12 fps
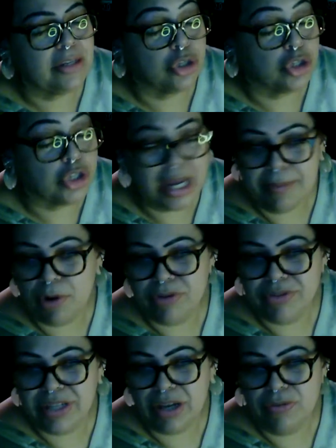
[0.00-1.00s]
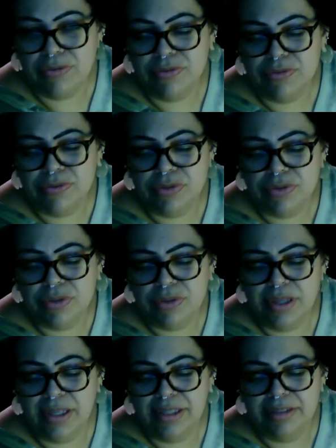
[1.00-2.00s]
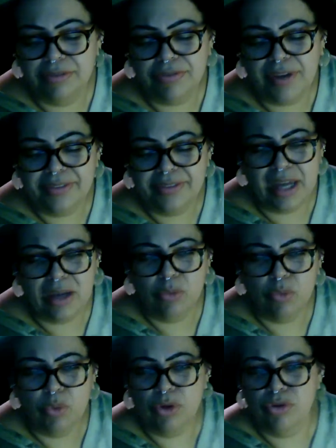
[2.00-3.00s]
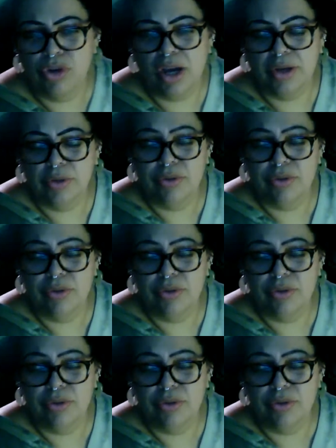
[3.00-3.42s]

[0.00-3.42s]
shame ourselves at the fact that we're not